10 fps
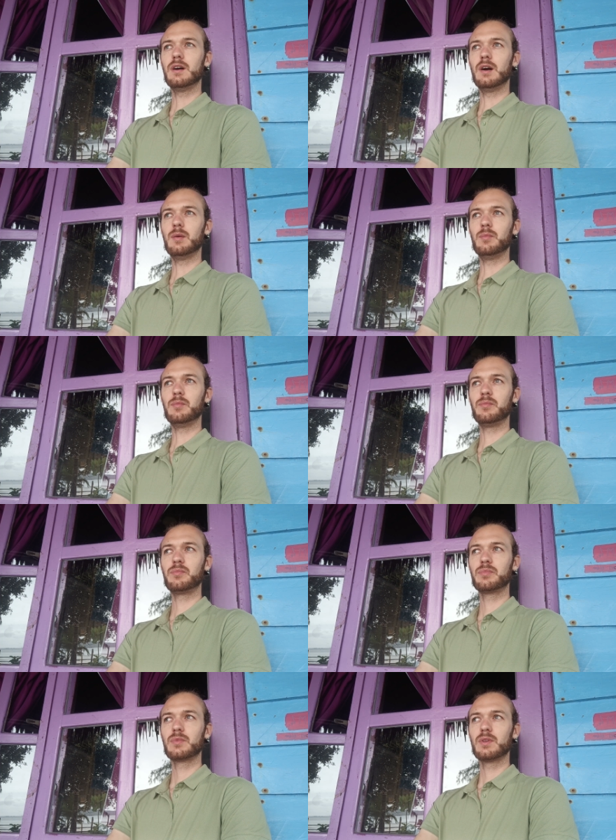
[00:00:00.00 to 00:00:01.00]
Um,
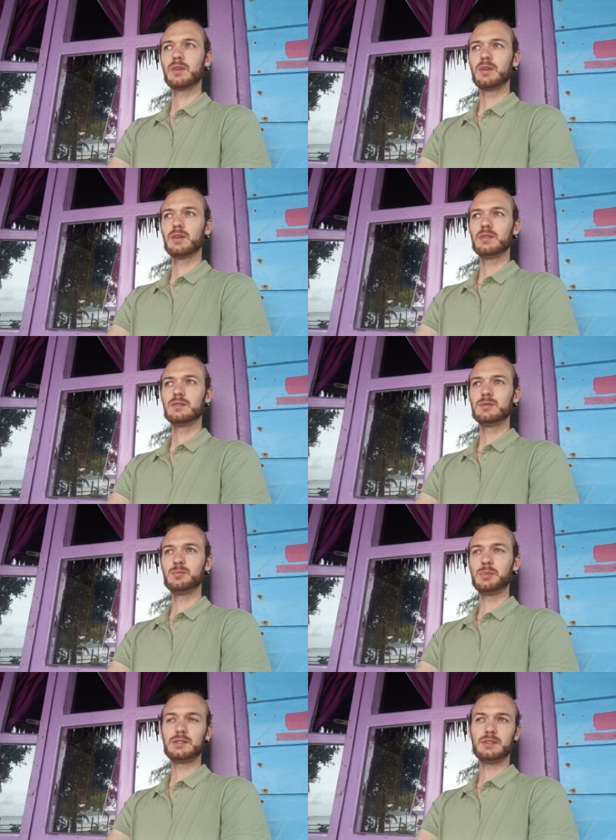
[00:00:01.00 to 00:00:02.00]

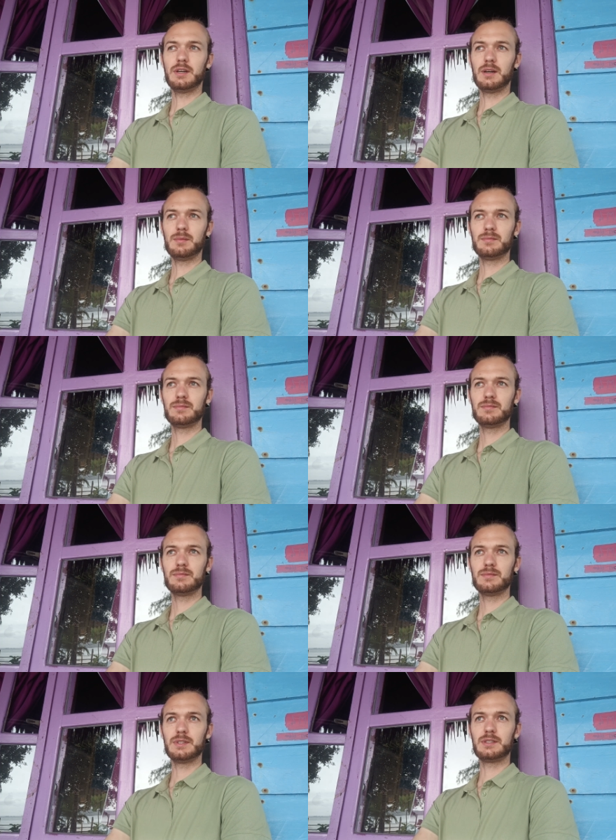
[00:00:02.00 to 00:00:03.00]
but
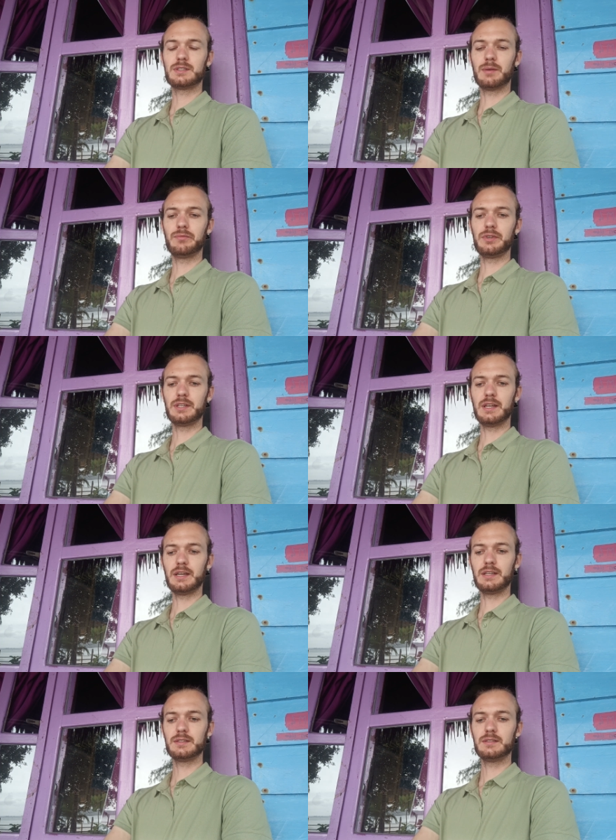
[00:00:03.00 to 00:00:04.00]
it's something that
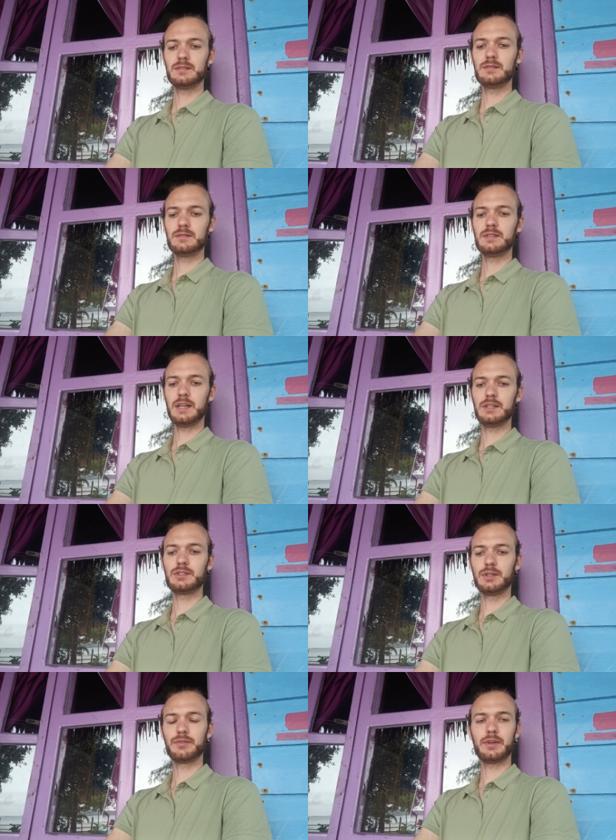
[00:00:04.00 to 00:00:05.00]
I
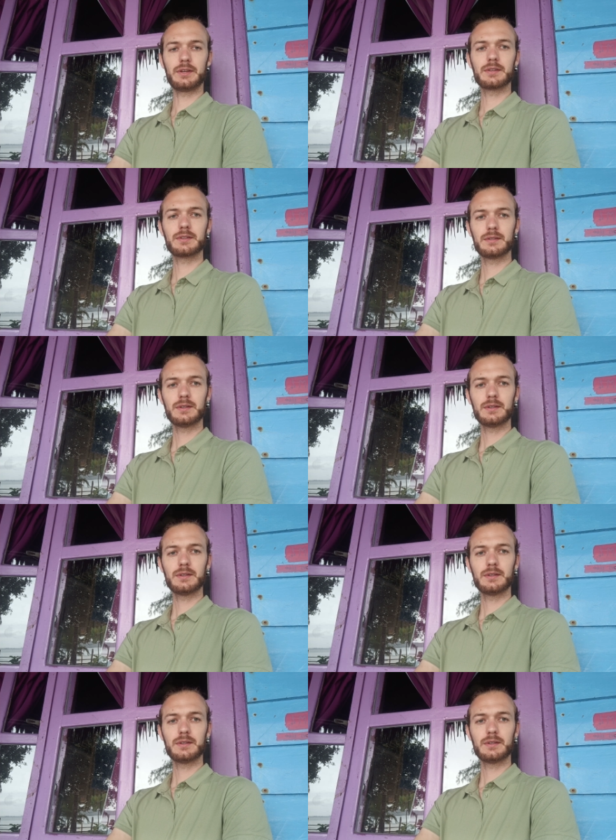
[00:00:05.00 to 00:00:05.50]
still think.